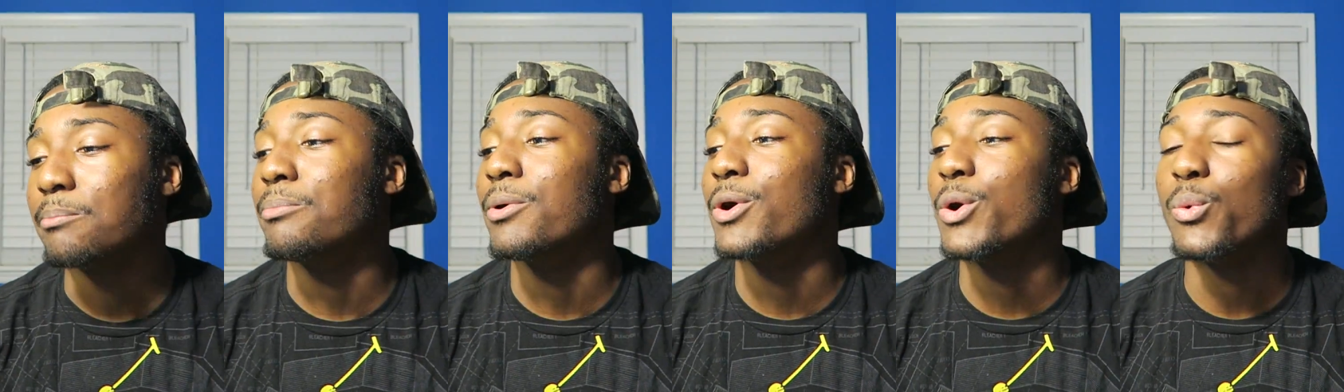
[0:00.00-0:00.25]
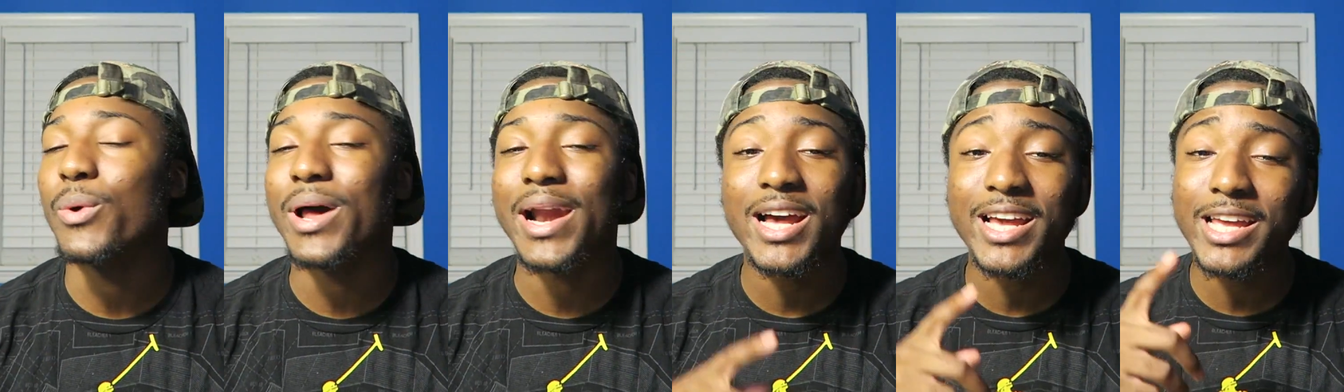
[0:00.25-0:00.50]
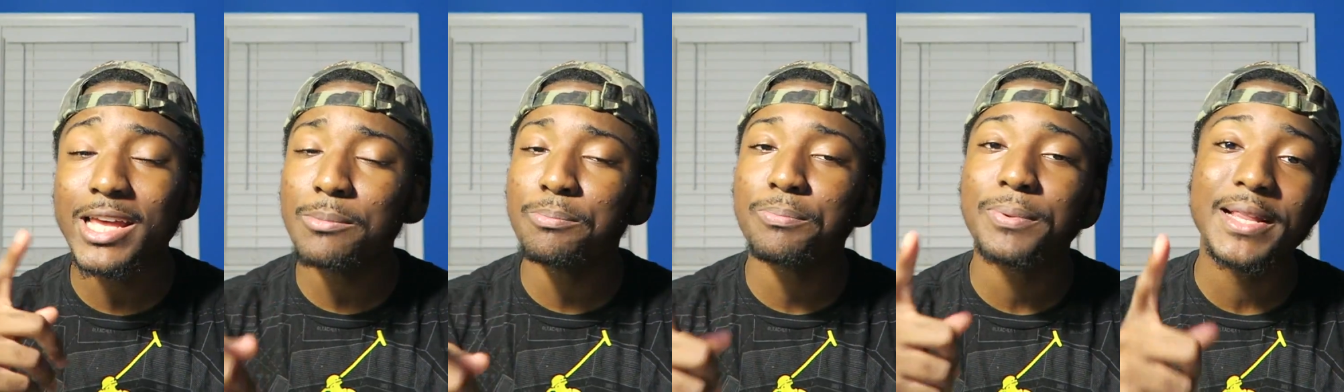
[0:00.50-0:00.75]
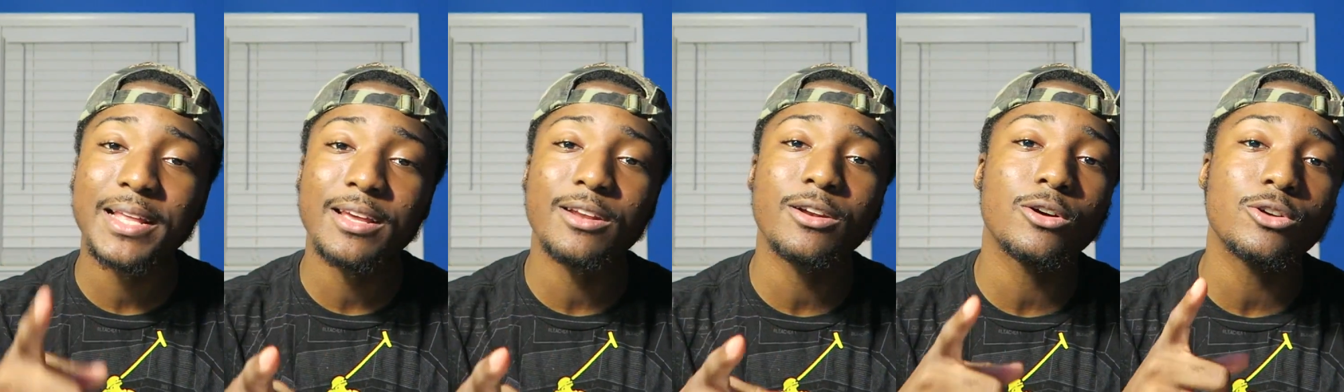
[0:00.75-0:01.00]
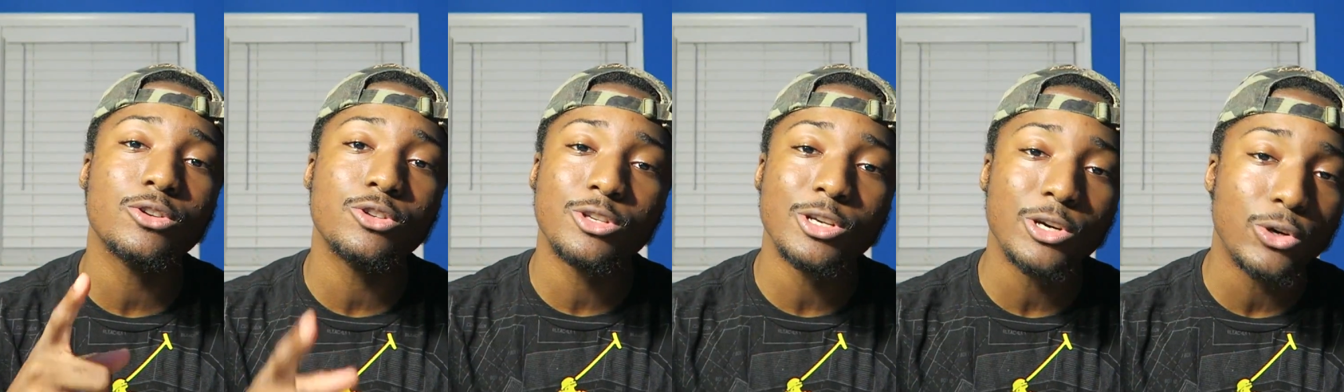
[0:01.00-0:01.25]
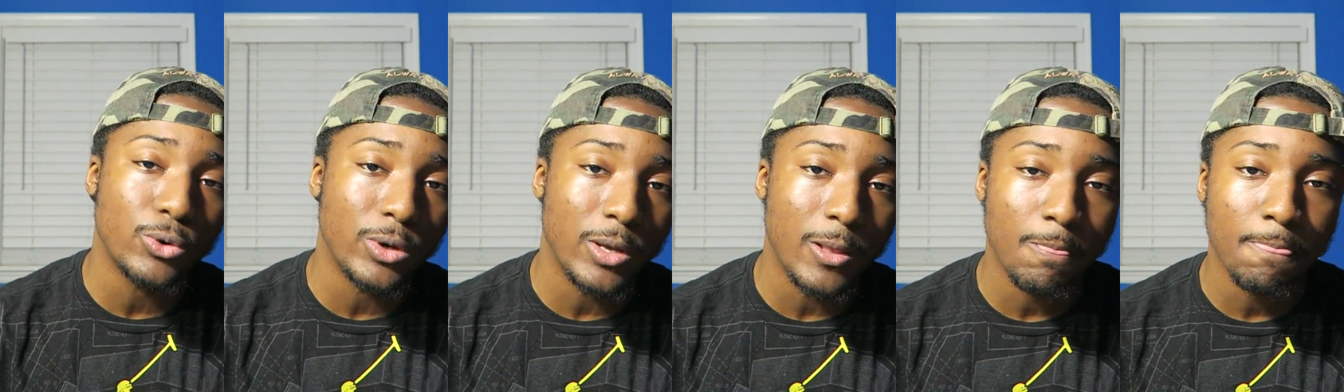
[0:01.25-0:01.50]
But what I am planning on
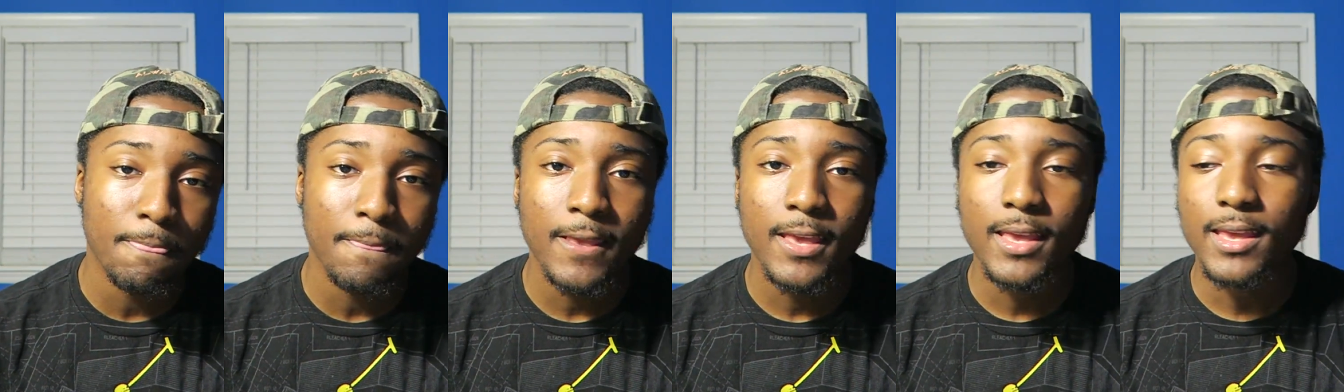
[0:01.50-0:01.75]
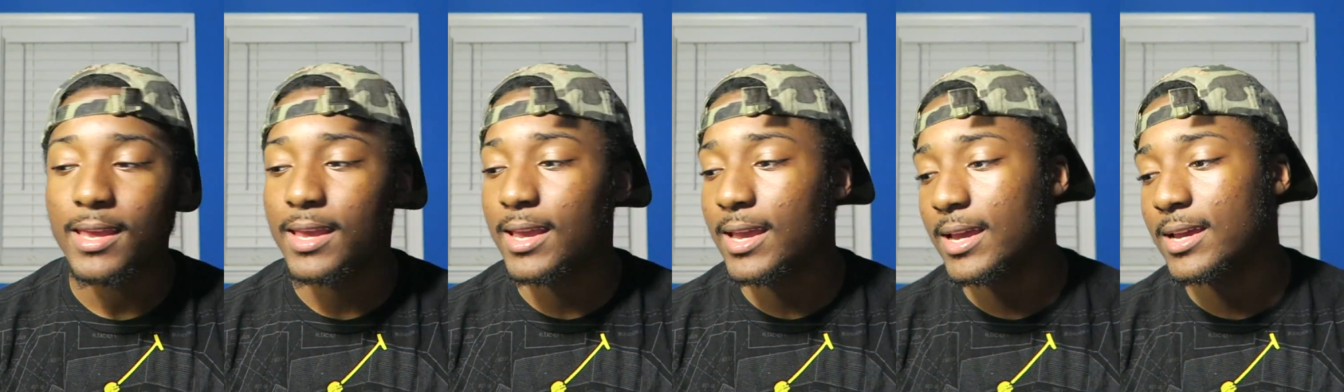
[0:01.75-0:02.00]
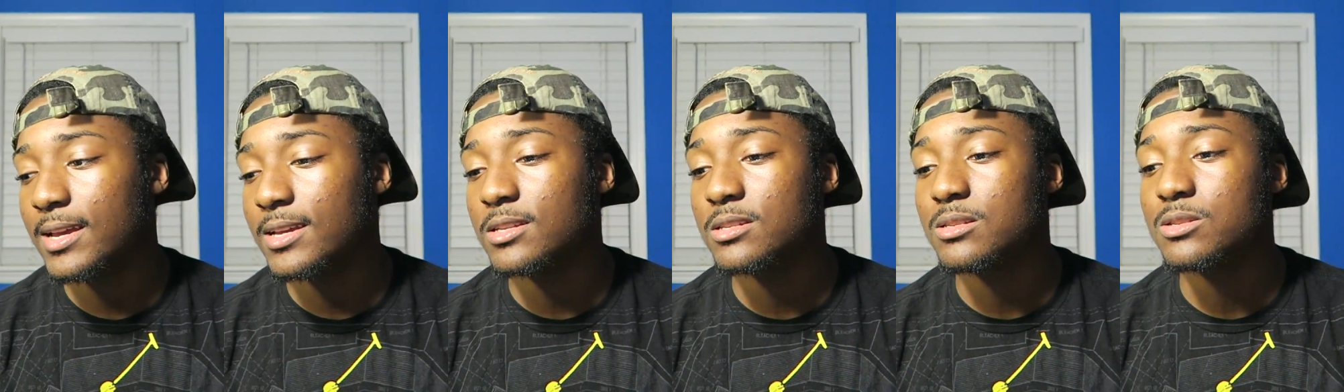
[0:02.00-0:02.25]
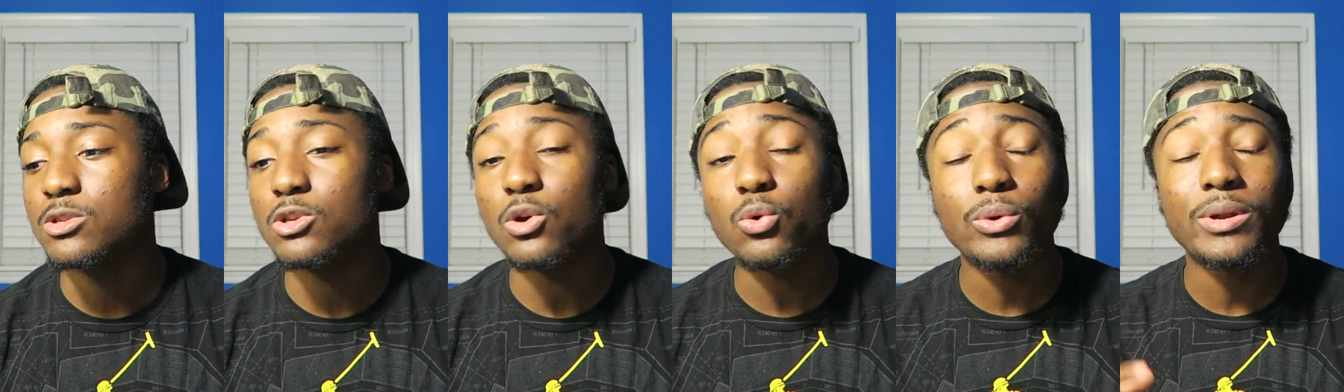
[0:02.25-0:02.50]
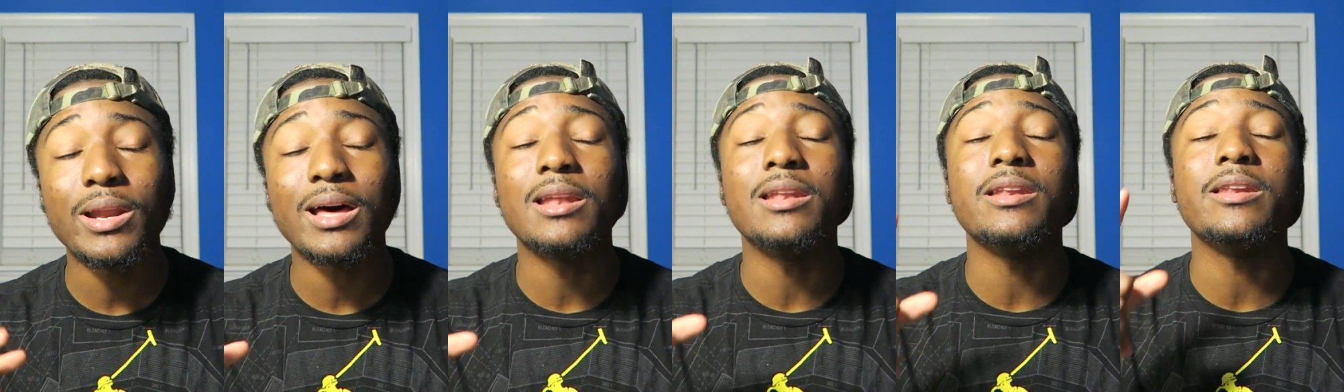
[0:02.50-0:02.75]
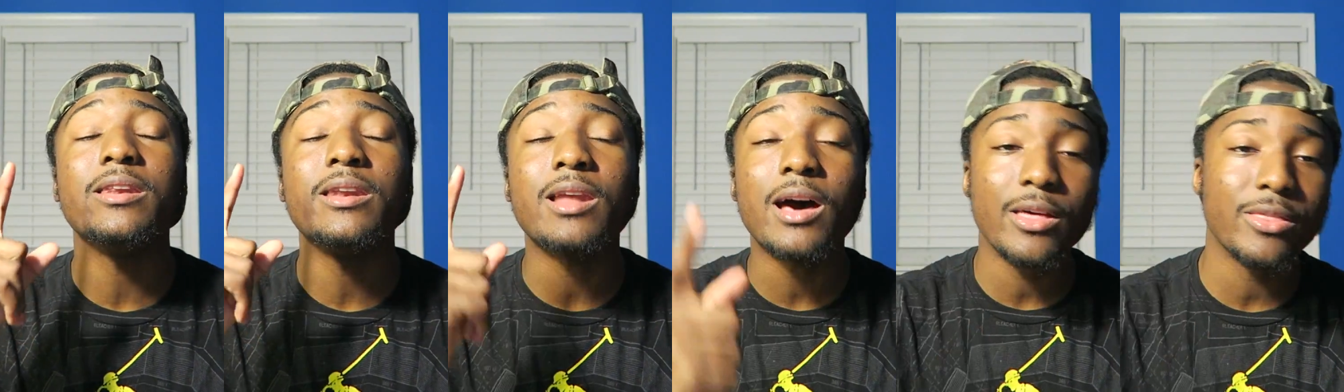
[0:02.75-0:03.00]
doing is doing
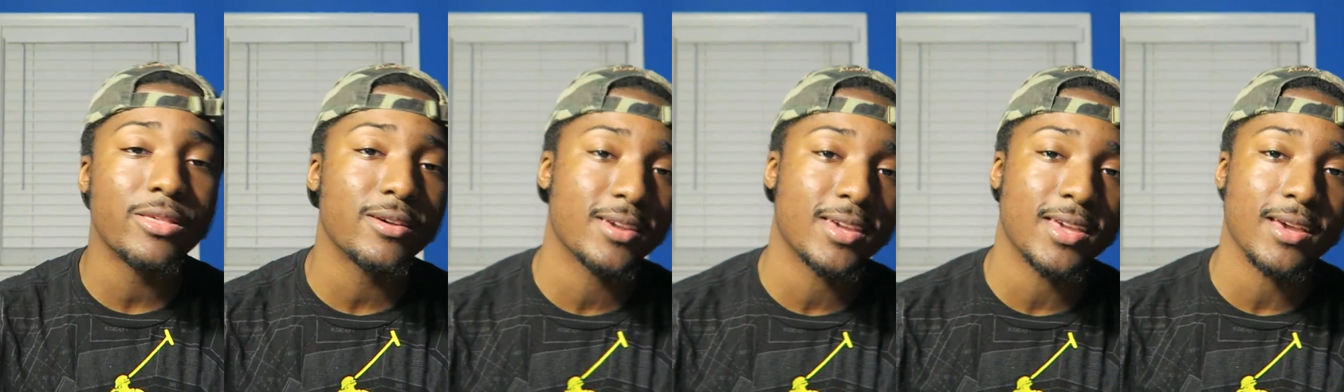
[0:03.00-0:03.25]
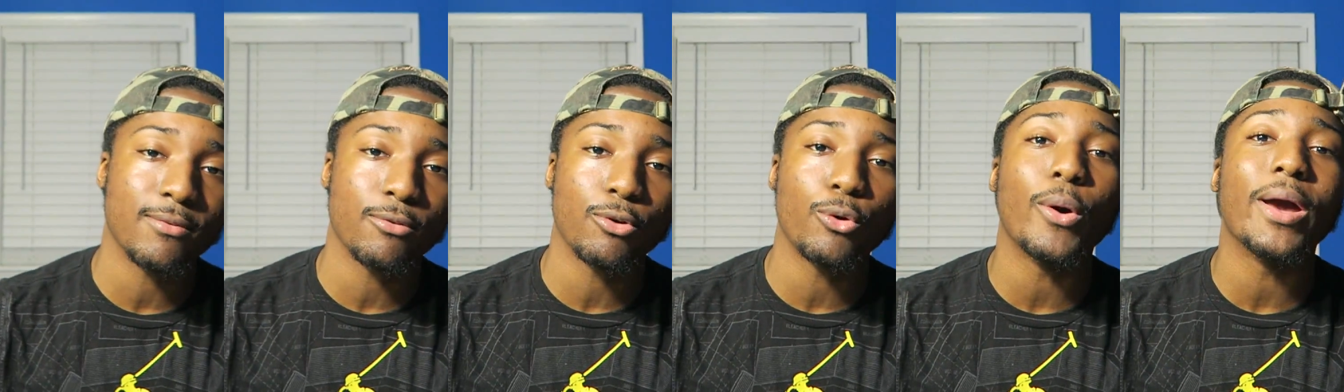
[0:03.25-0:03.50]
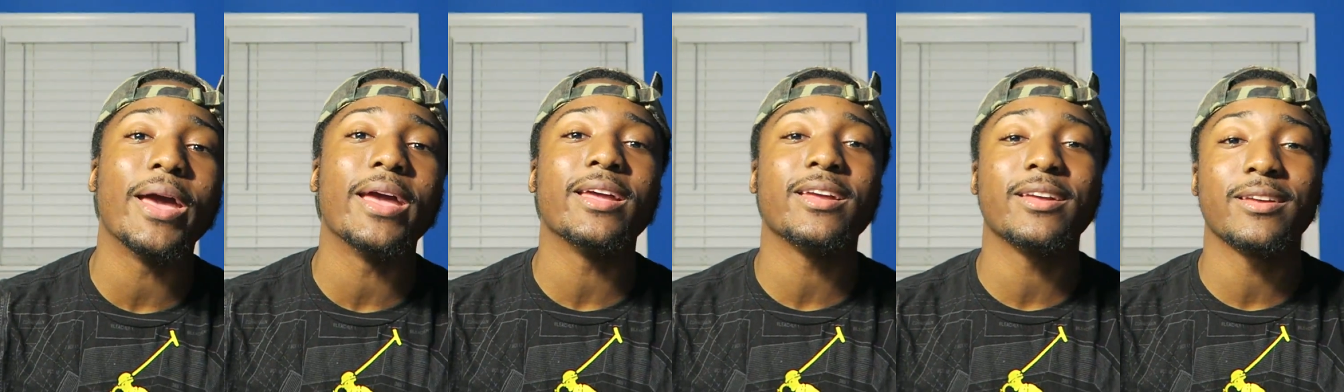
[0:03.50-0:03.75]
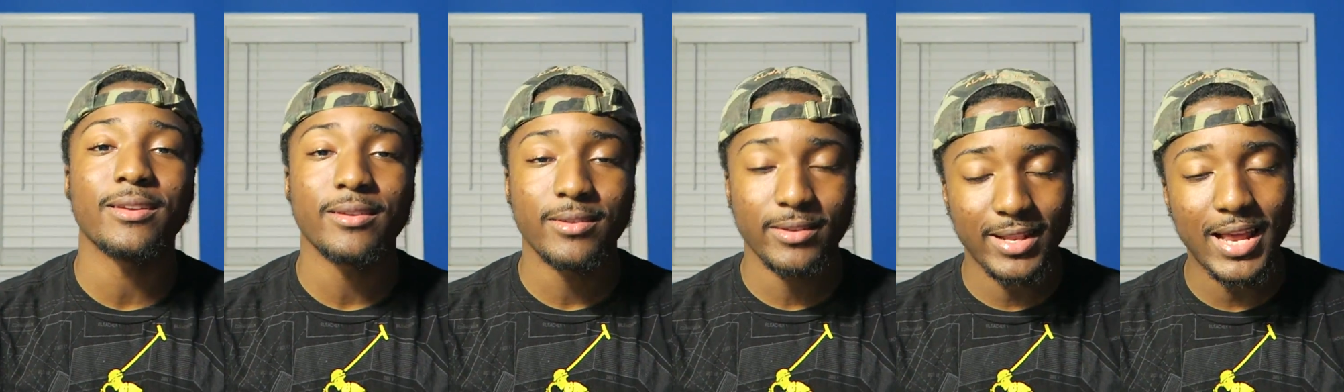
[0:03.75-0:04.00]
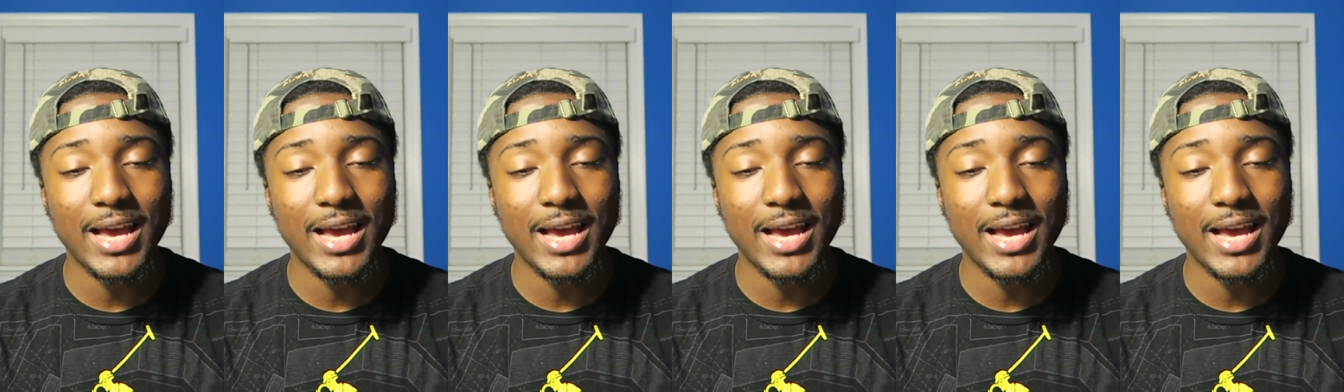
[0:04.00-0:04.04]
another giveaway.